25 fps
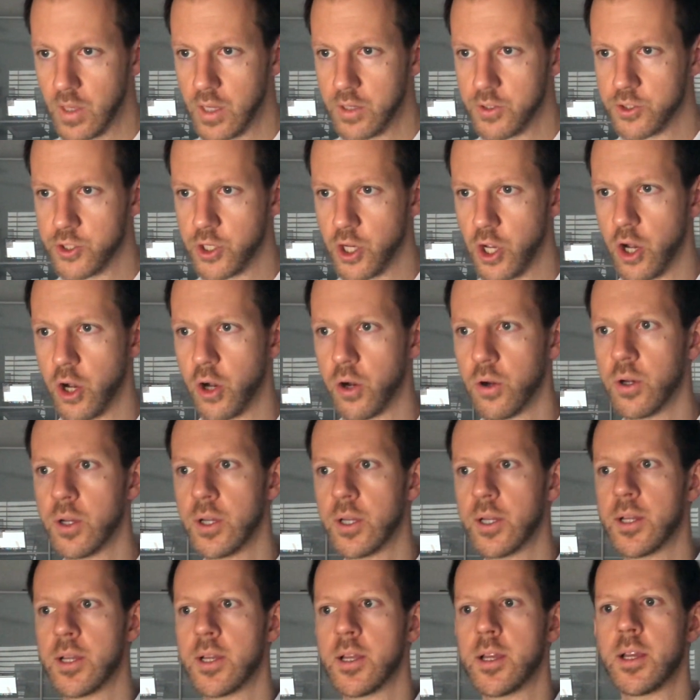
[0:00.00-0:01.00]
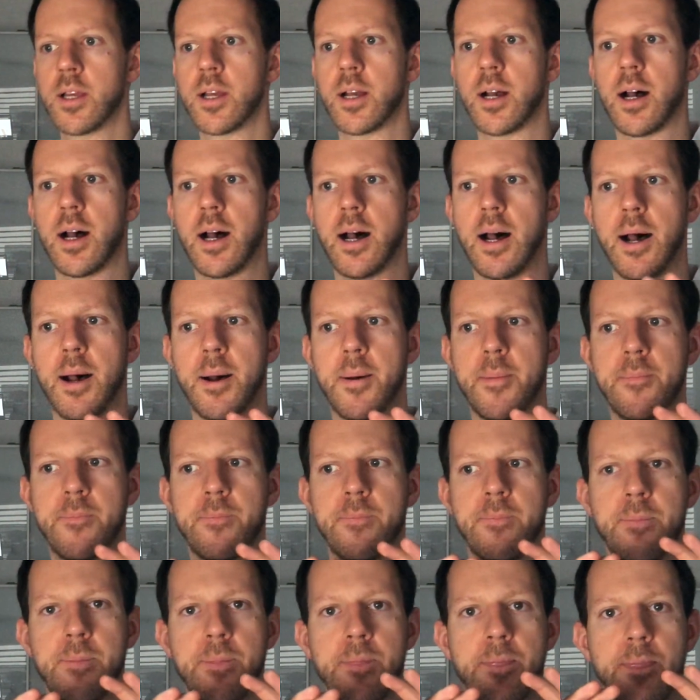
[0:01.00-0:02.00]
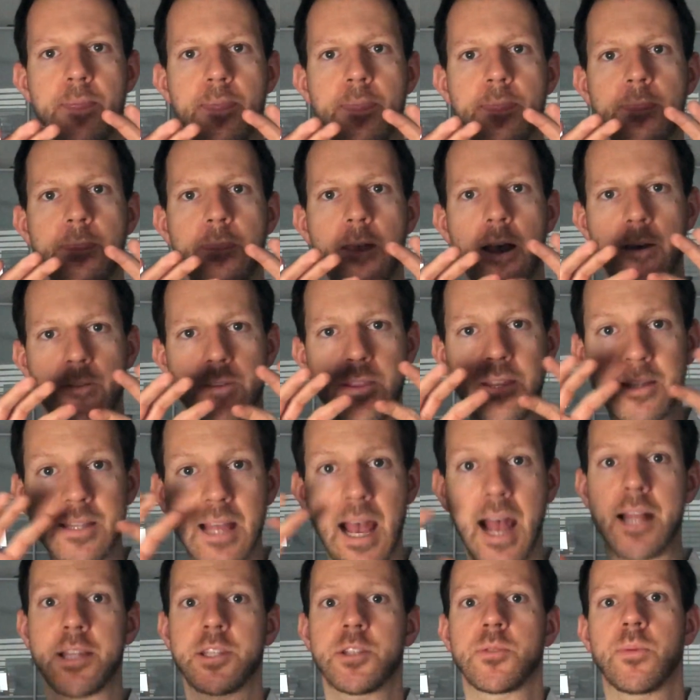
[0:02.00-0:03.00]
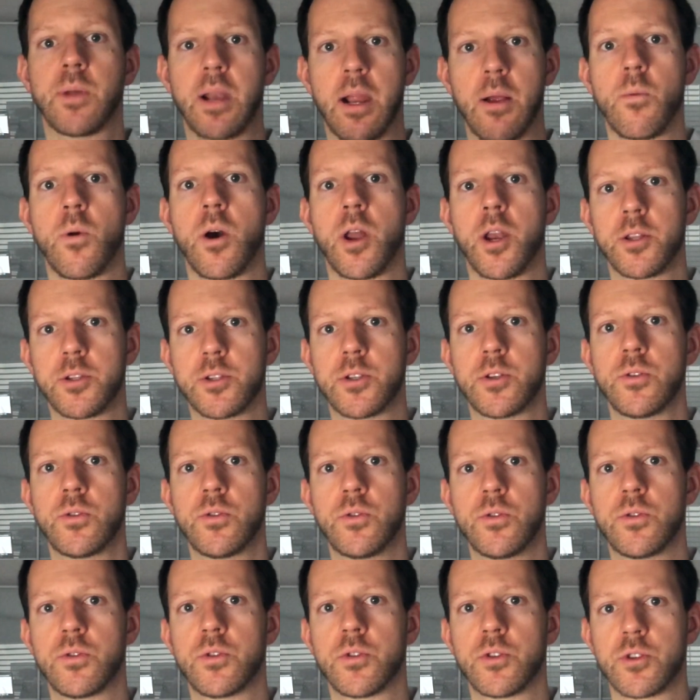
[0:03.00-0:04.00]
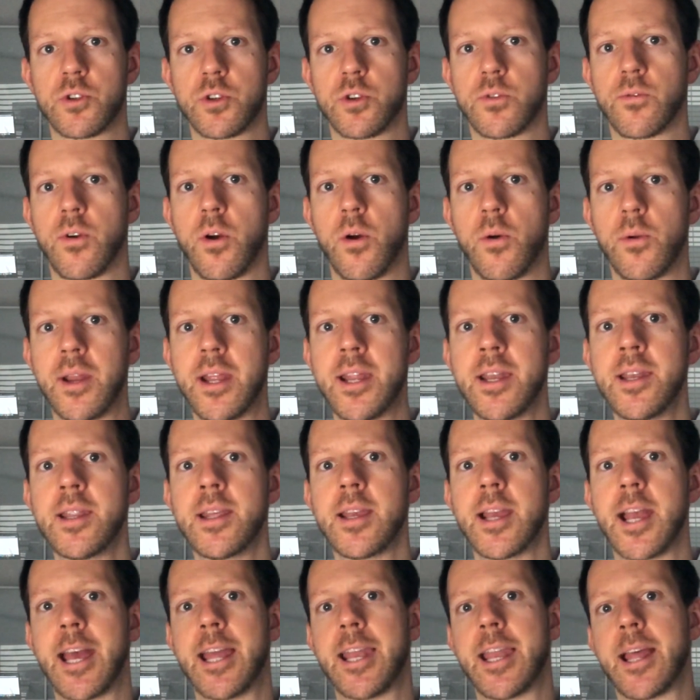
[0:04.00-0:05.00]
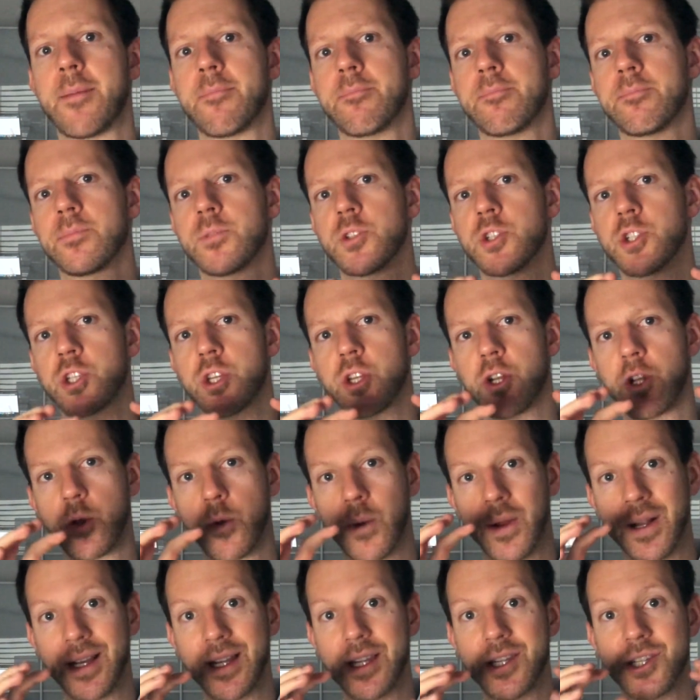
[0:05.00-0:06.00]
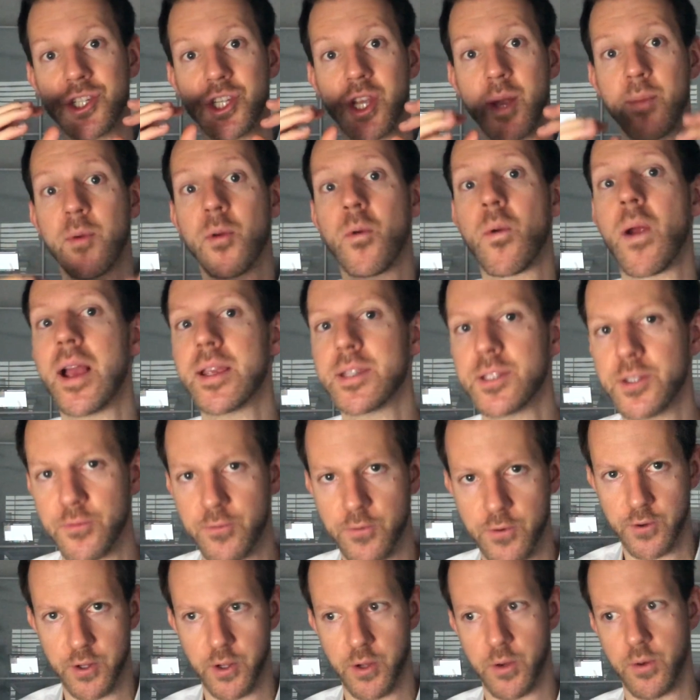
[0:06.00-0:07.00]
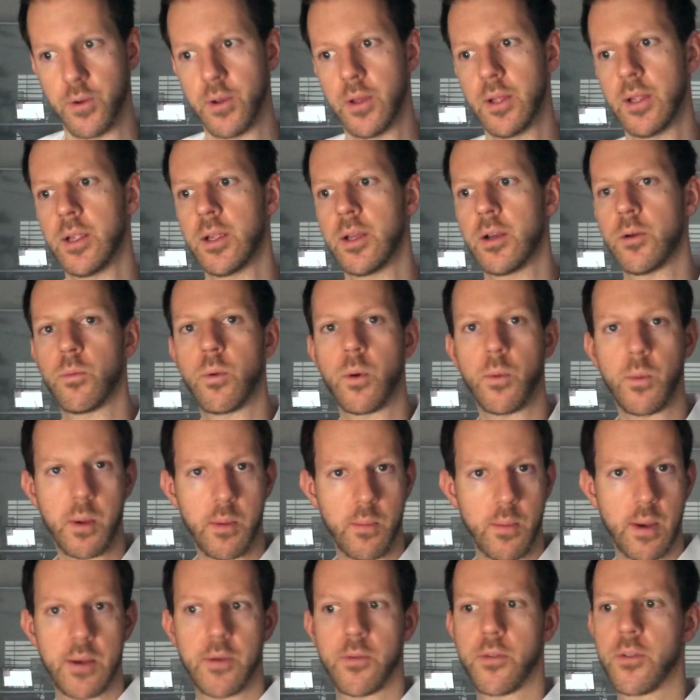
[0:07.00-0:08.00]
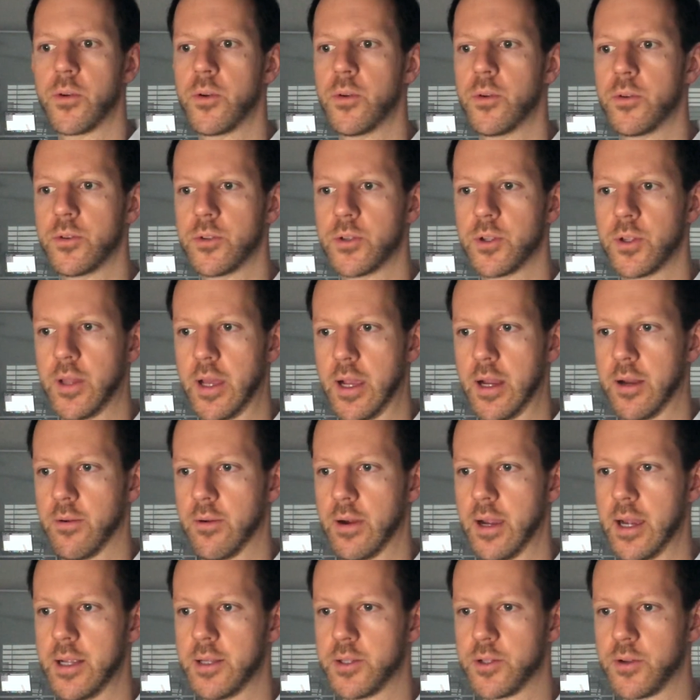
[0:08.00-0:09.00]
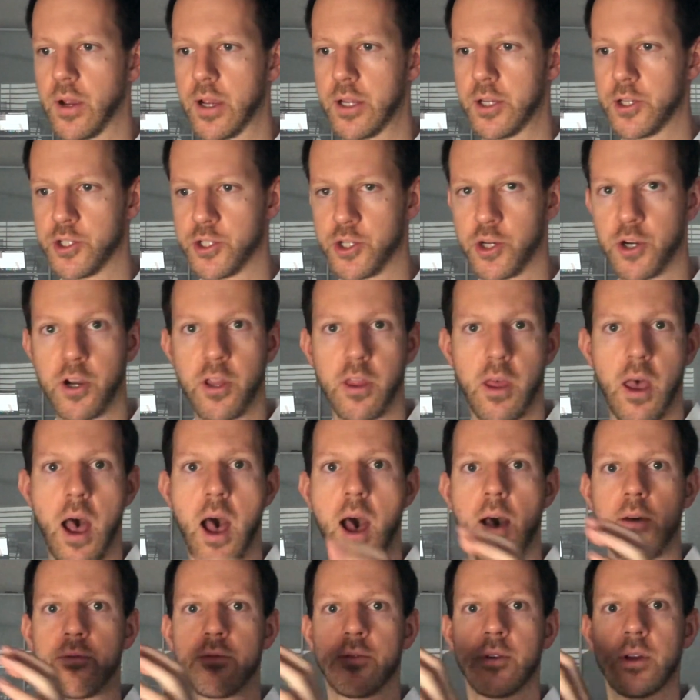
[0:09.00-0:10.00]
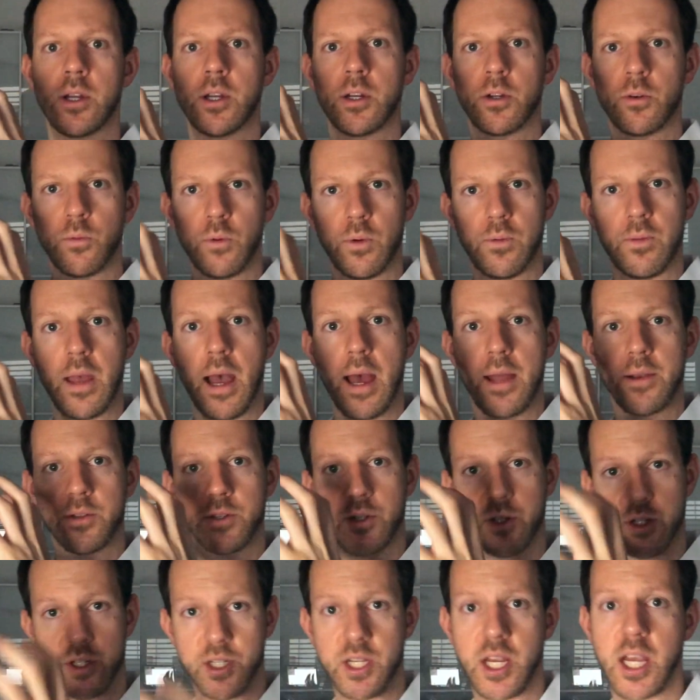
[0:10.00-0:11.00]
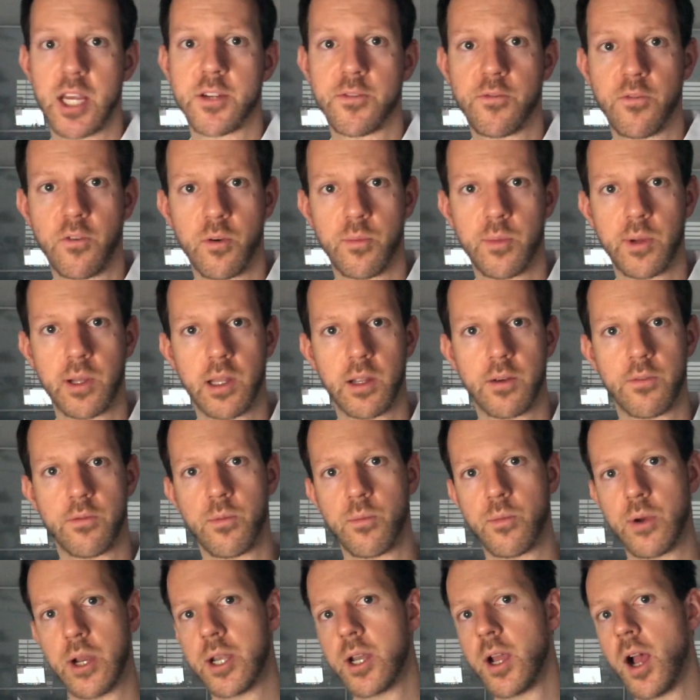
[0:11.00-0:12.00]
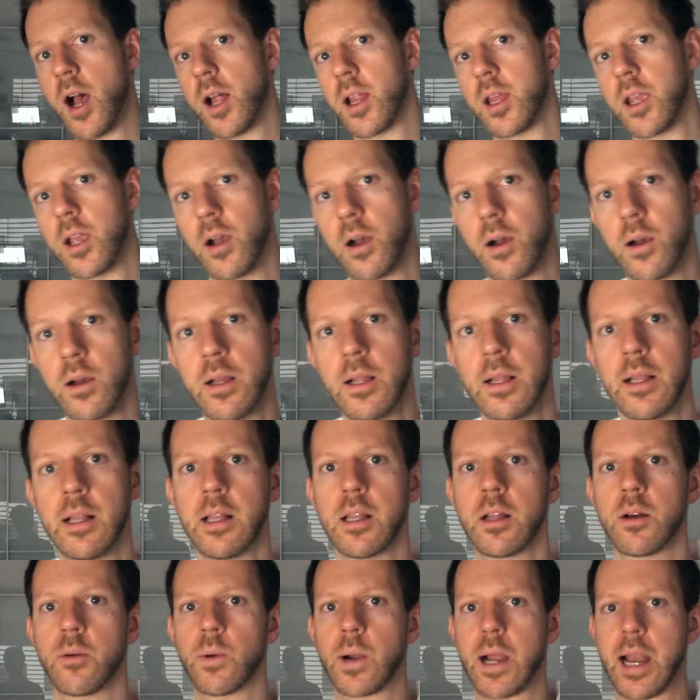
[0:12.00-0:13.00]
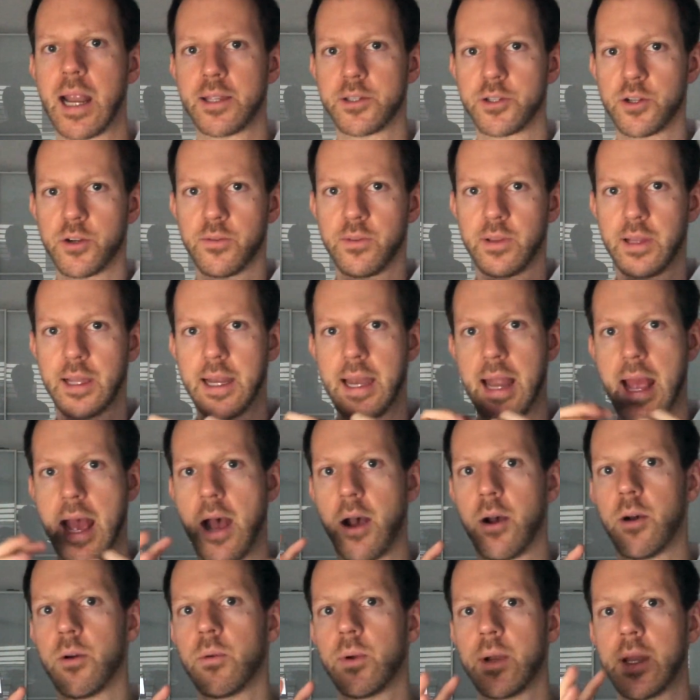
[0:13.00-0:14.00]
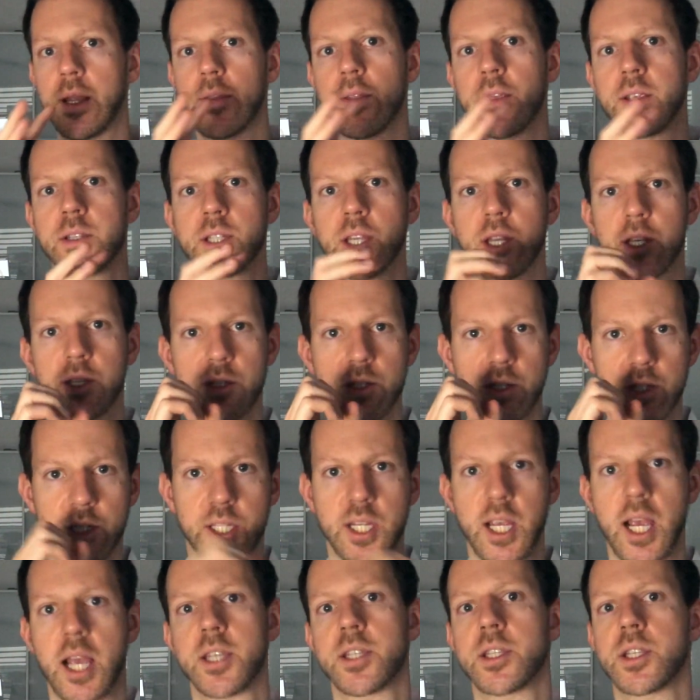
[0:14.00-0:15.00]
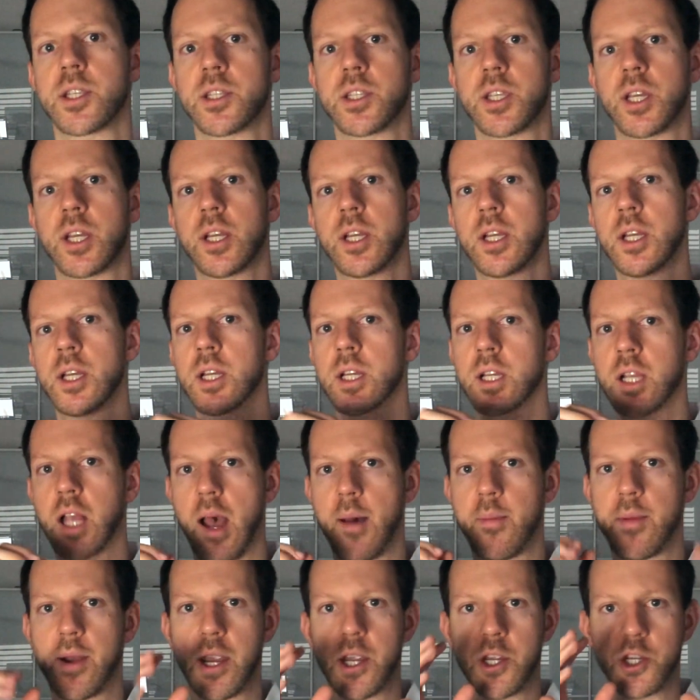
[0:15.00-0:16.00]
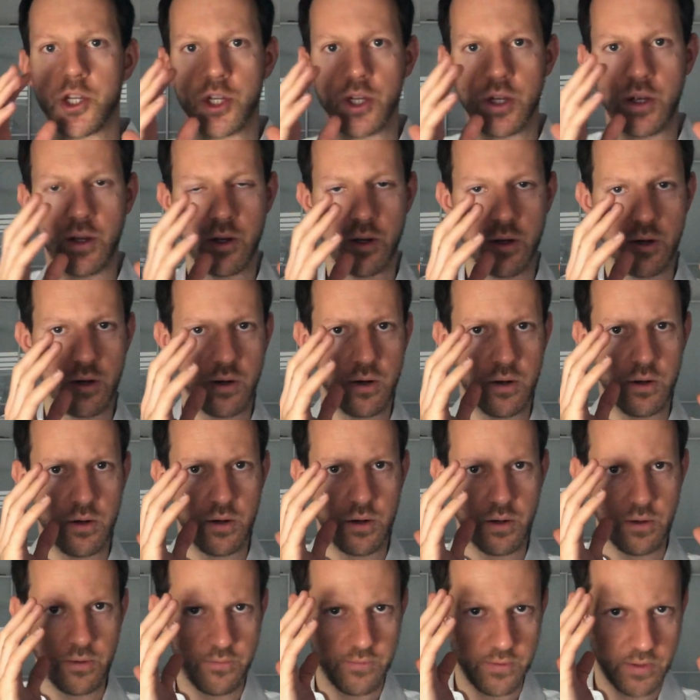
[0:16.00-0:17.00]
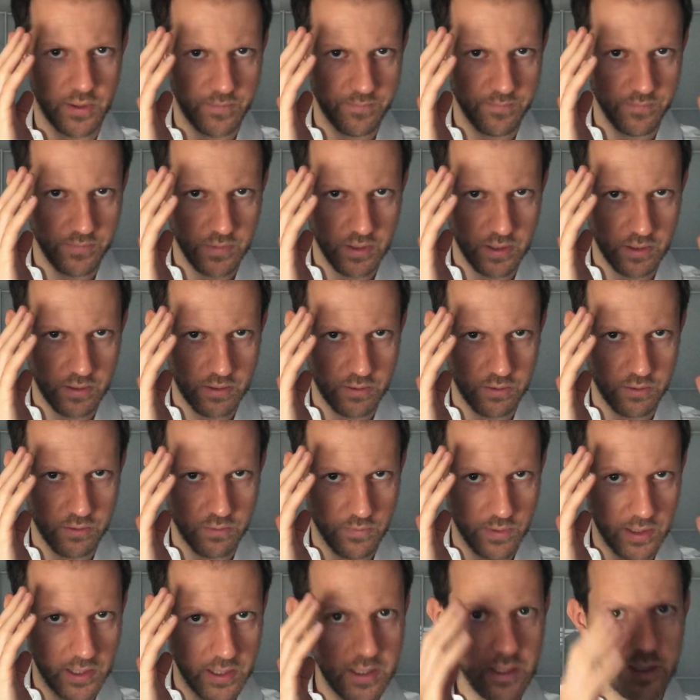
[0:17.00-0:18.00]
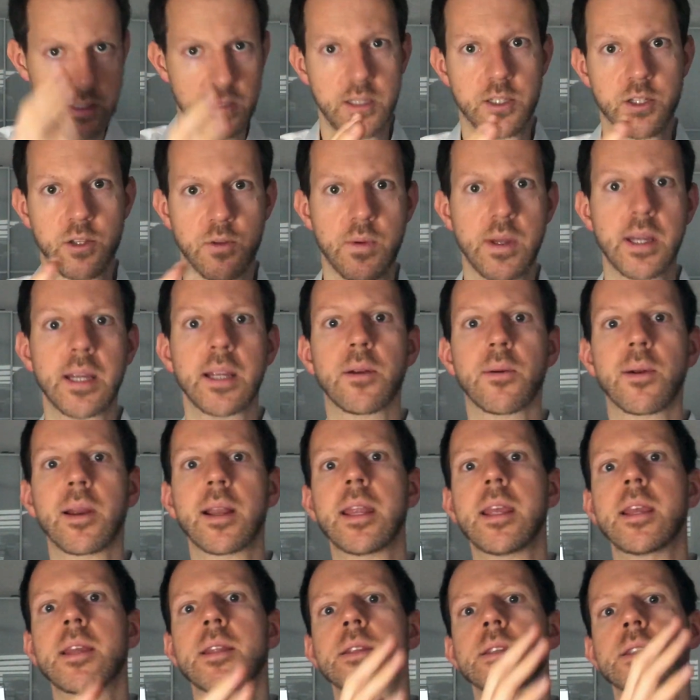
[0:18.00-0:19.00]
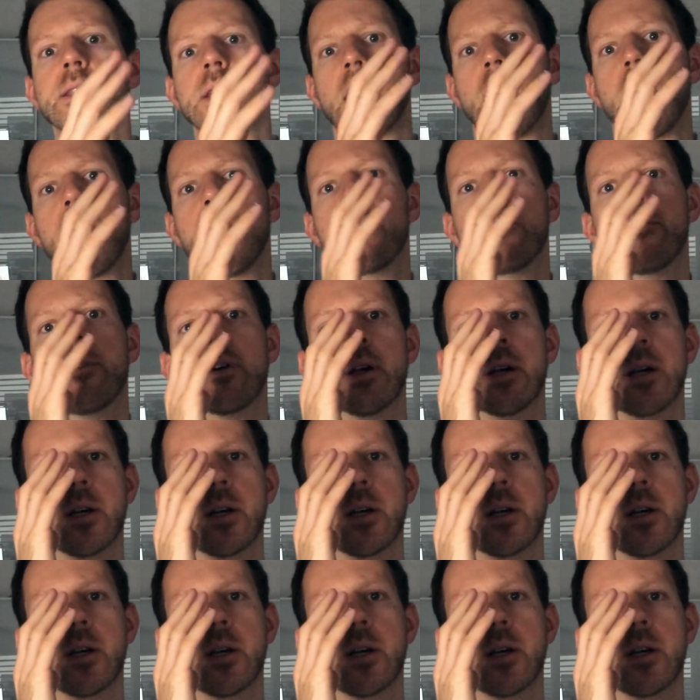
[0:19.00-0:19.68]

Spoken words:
So I think that's what I wanted to sort of hone in, and I'm just going to quickly summarize it you, what we went through today, right? So I started off with that success formula from Ray Dalio, where I sort of laid out what he thinks that success is a combination of you really need these three ingredients of